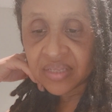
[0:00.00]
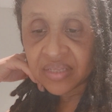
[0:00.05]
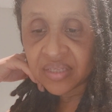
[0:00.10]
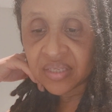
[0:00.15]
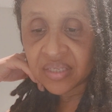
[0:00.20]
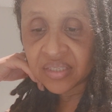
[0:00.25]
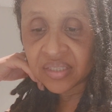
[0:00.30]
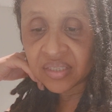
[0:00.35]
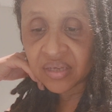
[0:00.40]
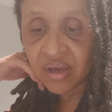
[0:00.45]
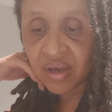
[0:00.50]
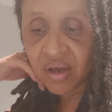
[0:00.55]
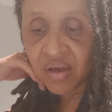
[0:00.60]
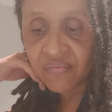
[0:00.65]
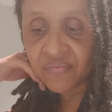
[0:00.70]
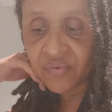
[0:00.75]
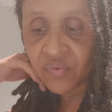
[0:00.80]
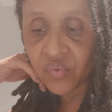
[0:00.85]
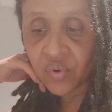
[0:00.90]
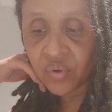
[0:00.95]
This
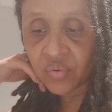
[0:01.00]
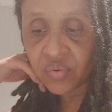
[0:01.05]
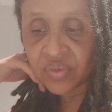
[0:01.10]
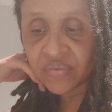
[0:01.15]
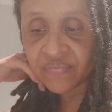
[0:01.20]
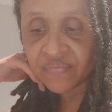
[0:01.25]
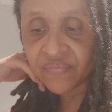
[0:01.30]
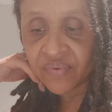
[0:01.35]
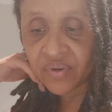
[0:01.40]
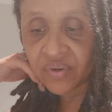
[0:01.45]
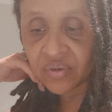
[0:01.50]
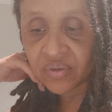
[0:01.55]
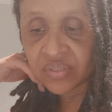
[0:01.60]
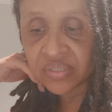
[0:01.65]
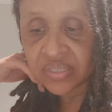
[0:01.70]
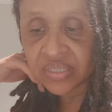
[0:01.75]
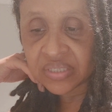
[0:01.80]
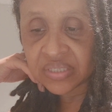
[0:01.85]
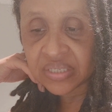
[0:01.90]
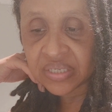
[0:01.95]
oft-quoted
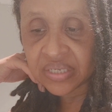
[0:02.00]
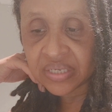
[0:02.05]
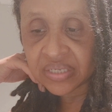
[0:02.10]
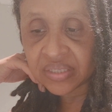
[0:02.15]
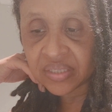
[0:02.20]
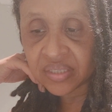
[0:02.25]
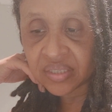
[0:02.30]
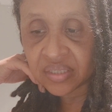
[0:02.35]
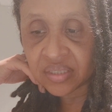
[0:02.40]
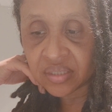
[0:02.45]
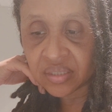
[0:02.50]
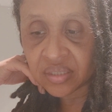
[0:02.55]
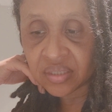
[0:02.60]
verse attests,